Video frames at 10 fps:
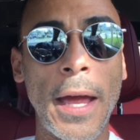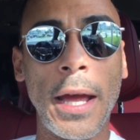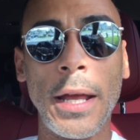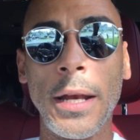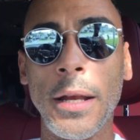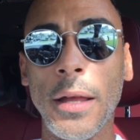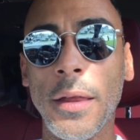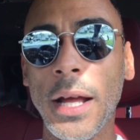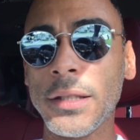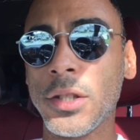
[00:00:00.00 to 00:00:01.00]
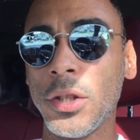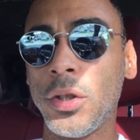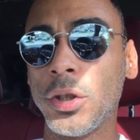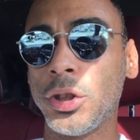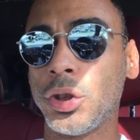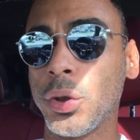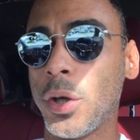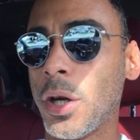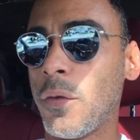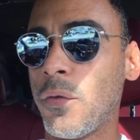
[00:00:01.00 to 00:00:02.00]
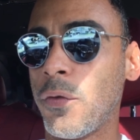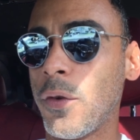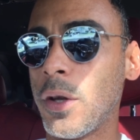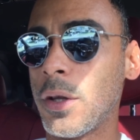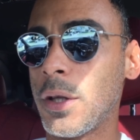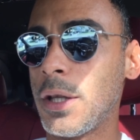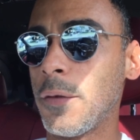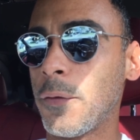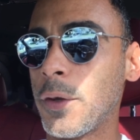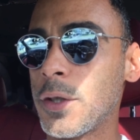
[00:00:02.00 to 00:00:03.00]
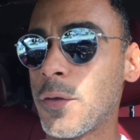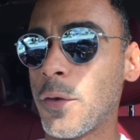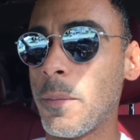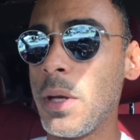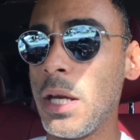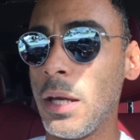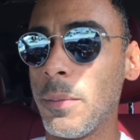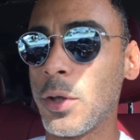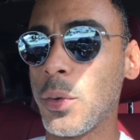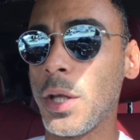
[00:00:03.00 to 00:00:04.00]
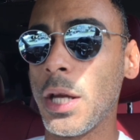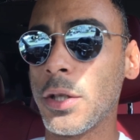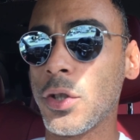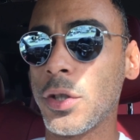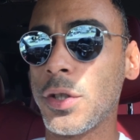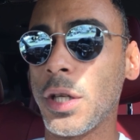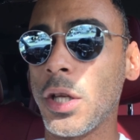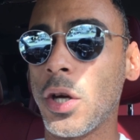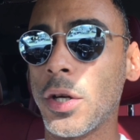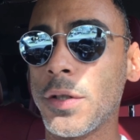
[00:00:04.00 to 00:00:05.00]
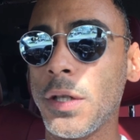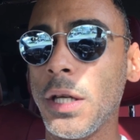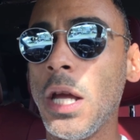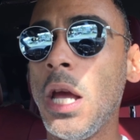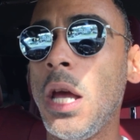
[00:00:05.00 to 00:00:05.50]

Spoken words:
And that's the long and short of the difference for me between the SRT and the RT.